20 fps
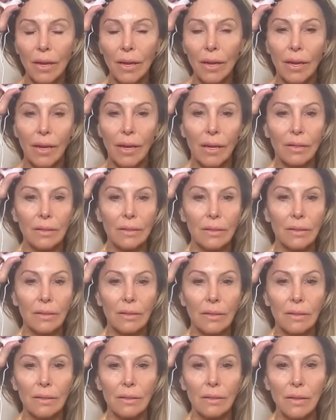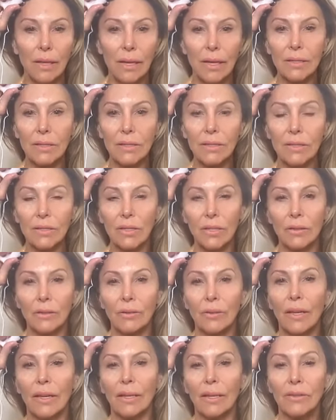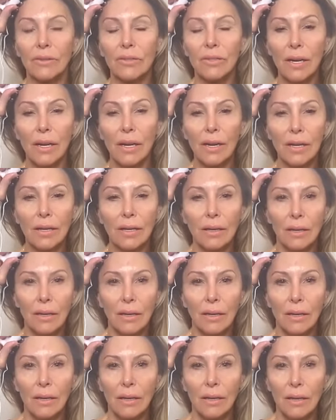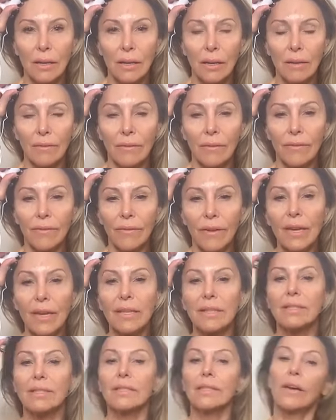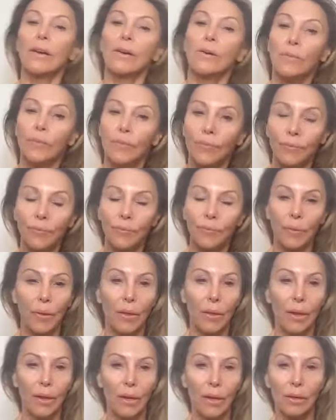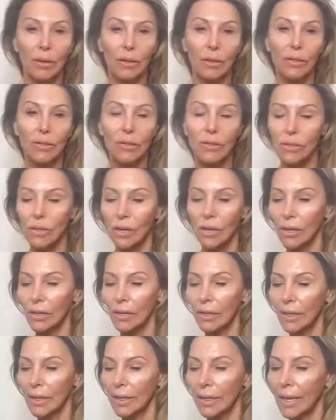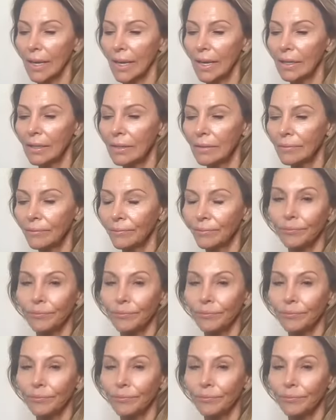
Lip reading: And let's do the other side of the face. So I'm going to start again